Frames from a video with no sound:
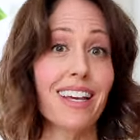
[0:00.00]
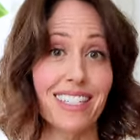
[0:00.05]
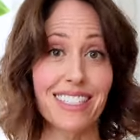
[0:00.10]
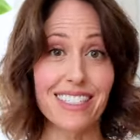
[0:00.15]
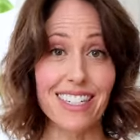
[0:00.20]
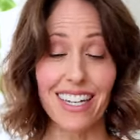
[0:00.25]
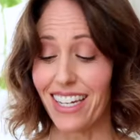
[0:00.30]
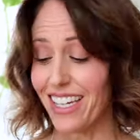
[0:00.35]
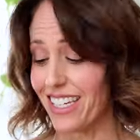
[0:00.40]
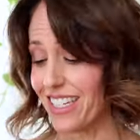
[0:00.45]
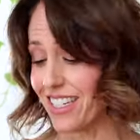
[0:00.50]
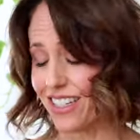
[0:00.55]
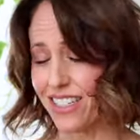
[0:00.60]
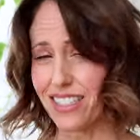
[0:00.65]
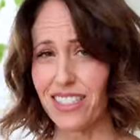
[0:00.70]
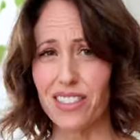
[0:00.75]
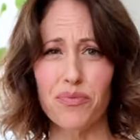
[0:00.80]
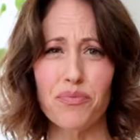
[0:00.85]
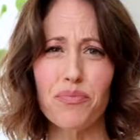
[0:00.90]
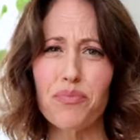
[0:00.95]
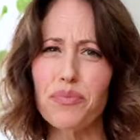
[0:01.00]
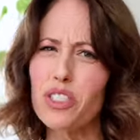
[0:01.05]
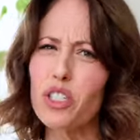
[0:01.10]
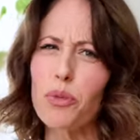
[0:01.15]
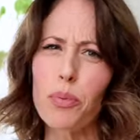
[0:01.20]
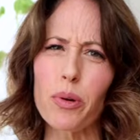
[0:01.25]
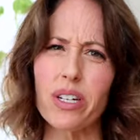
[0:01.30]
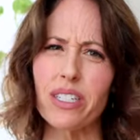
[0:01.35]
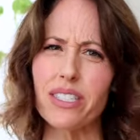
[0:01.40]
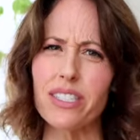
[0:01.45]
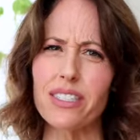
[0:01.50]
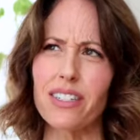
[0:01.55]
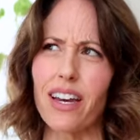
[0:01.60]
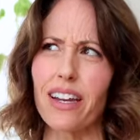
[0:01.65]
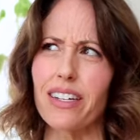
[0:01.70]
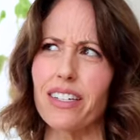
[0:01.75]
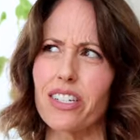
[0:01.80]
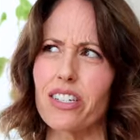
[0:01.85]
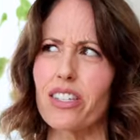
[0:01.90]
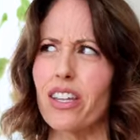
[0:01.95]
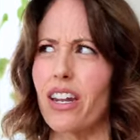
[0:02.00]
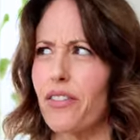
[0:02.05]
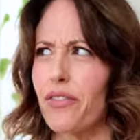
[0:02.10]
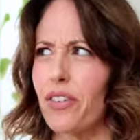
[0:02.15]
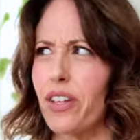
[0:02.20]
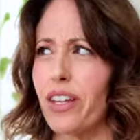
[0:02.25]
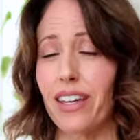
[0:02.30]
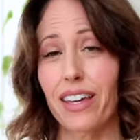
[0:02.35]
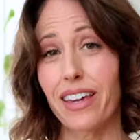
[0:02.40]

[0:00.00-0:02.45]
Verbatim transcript: Let's get into this super easy side dish that I feel